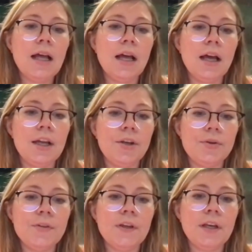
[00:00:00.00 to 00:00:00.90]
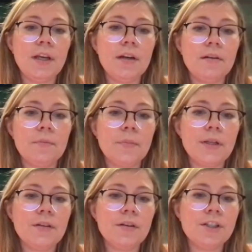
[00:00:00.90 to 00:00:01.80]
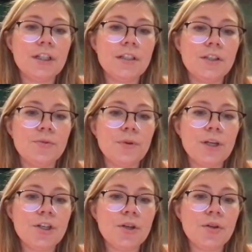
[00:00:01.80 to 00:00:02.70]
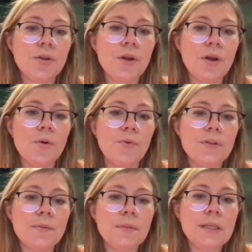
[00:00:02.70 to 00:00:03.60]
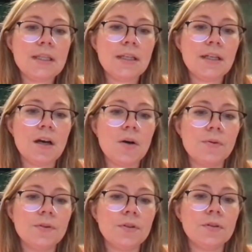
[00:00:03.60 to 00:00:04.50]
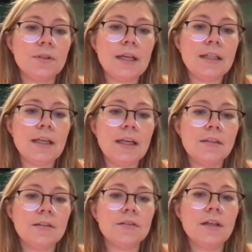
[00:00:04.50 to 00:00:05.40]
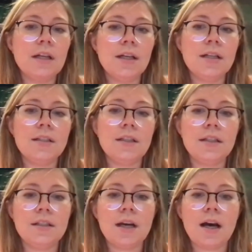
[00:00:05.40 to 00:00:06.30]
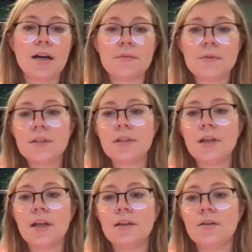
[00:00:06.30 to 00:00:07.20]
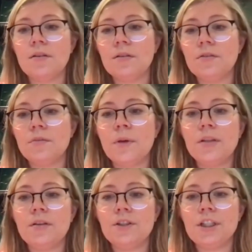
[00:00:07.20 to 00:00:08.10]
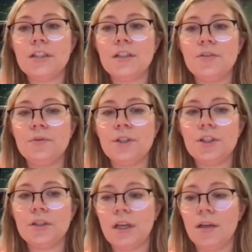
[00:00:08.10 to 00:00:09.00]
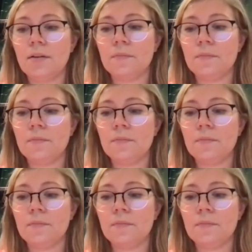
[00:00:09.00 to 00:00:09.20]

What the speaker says: And you see here pathologic situation with missing outer and inner Denyen arms and other pathologic situation here.